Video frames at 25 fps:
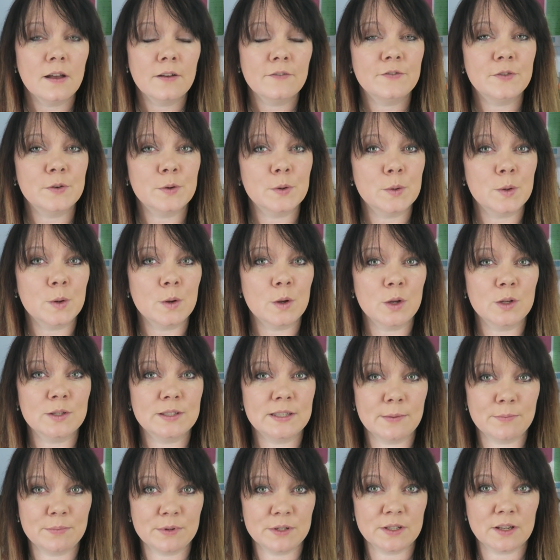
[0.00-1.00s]
for
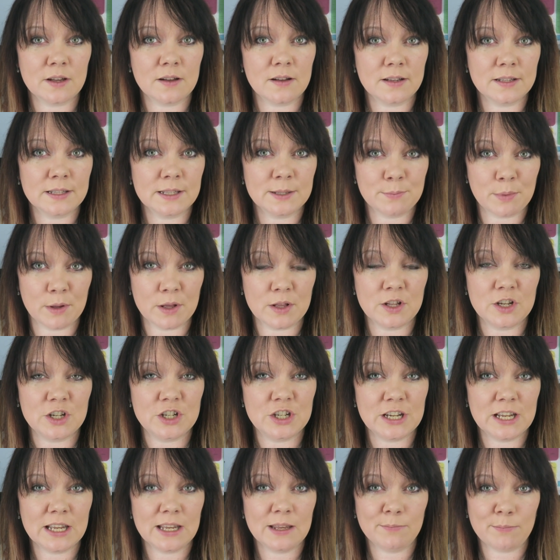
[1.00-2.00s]
separate science,
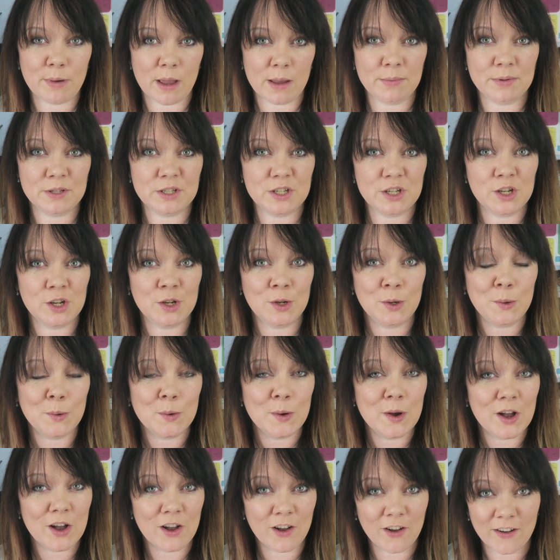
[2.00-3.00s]
biology, paper
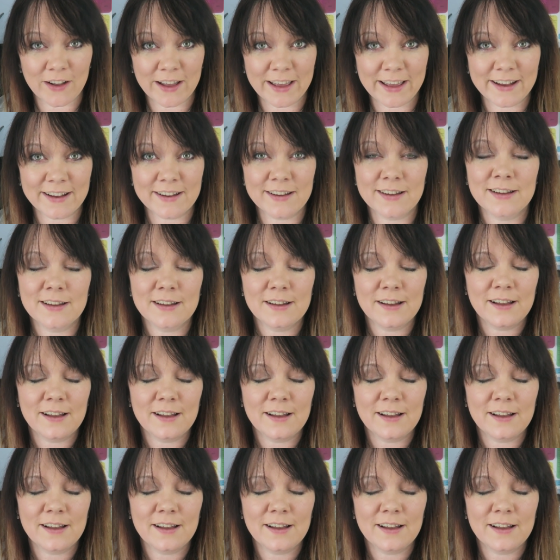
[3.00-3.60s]
two, higher.